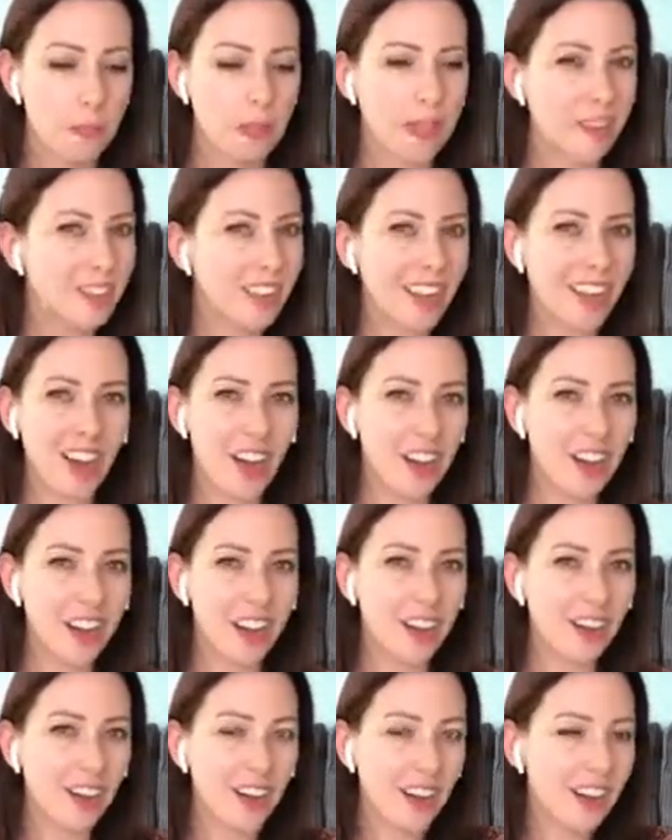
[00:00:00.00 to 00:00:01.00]
I was like,
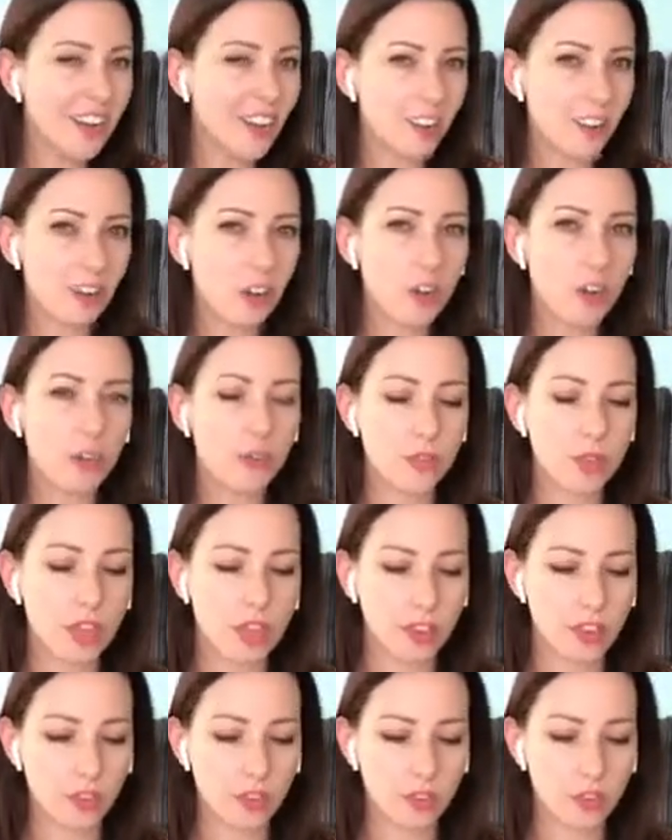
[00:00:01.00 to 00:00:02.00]
I don't know if
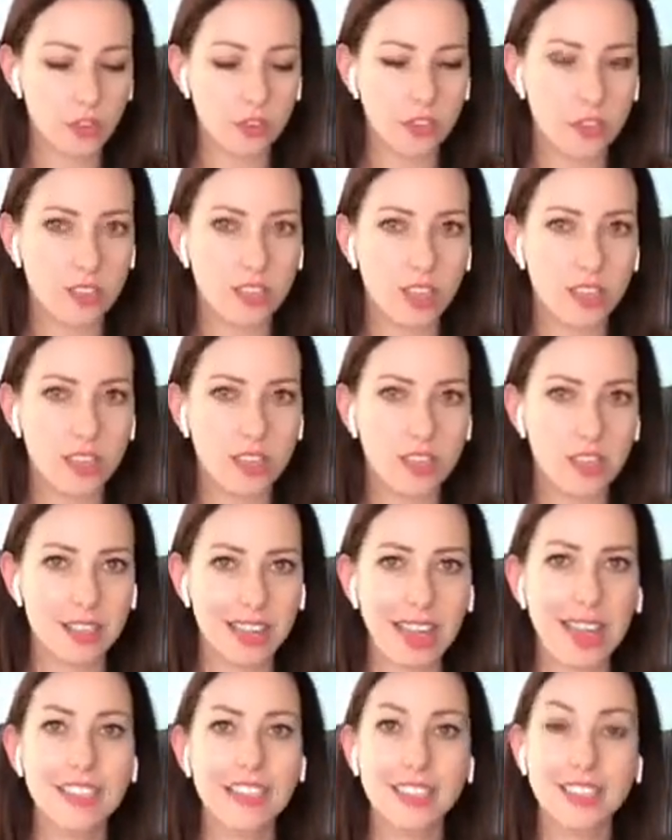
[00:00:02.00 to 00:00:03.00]
they're your true desires.
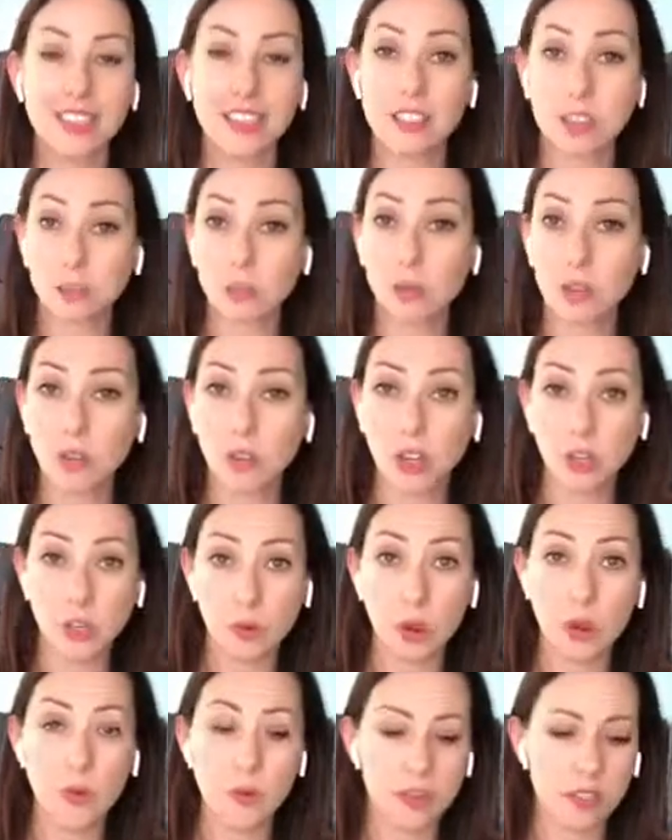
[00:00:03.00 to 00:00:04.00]
Let's explore. Are
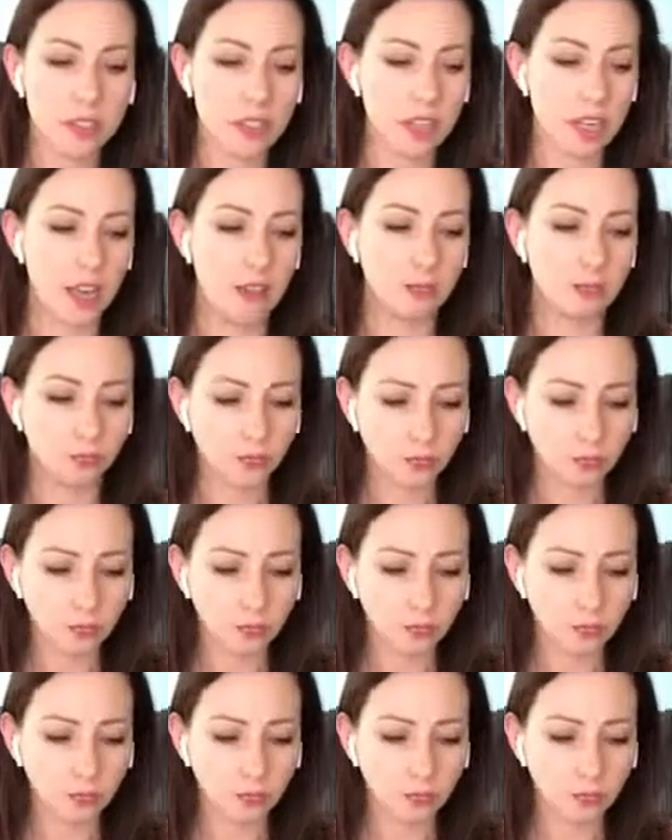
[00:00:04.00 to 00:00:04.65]
you open to that?